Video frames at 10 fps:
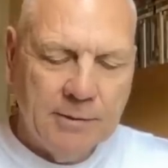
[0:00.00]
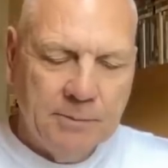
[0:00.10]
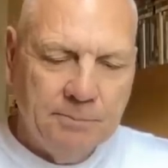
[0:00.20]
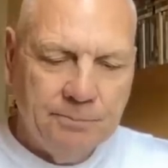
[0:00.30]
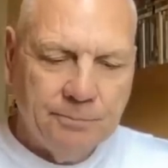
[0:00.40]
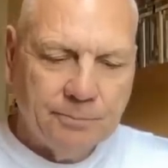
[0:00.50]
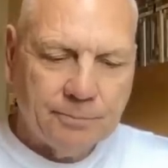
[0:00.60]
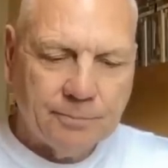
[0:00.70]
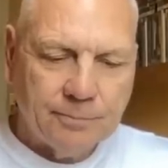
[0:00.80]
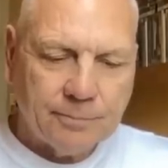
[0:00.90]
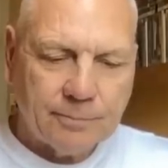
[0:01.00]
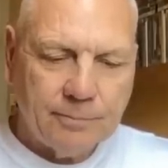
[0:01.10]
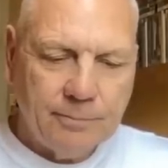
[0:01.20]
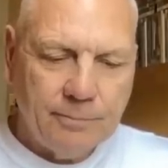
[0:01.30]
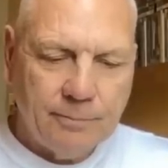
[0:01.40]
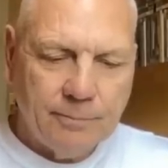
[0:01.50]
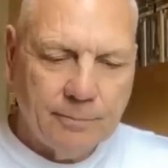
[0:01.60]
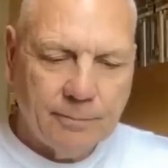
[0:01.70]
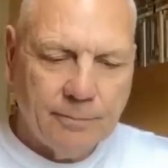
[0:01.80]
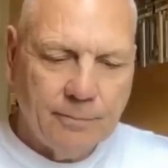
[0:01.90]

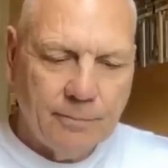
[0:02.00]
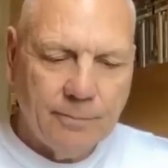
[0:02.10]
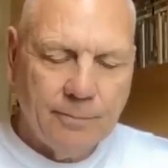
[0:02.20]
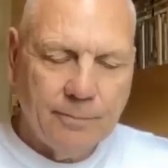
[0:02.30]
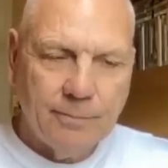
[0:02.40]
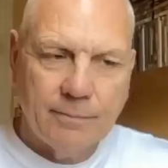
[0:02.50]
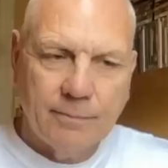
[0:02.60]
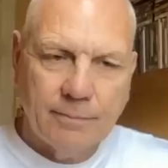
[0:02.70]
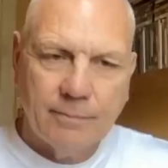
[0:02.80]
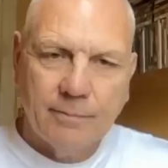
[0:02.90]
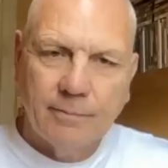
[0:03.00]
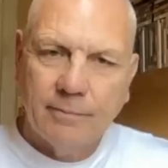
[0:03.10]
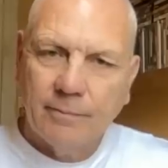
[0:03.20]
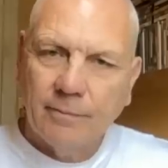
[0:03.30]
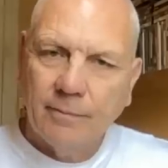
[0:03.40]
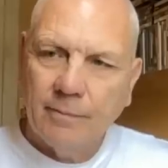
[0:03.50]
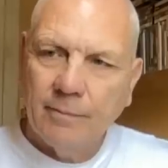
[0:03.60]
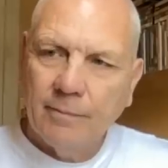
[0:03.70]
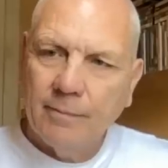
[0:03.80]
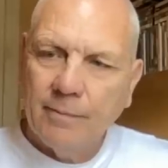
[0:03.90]

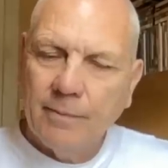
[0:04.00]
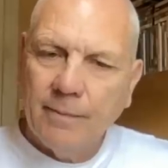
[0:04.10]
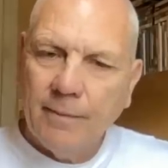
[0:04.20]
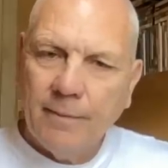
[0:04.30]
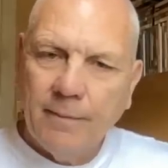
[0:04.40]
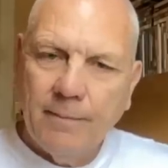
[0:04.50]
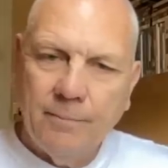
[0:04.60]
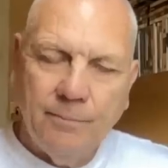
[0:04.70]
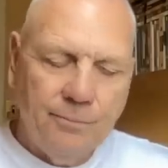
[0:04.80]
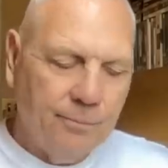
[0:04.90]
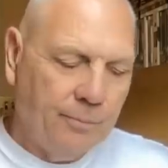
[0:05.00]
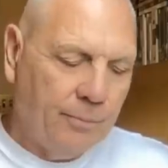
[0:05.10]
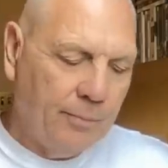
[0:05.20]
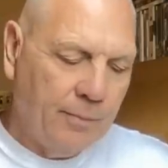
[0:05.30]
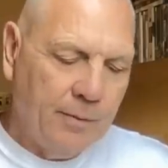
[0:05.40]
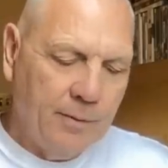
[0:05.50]
Nothing is said.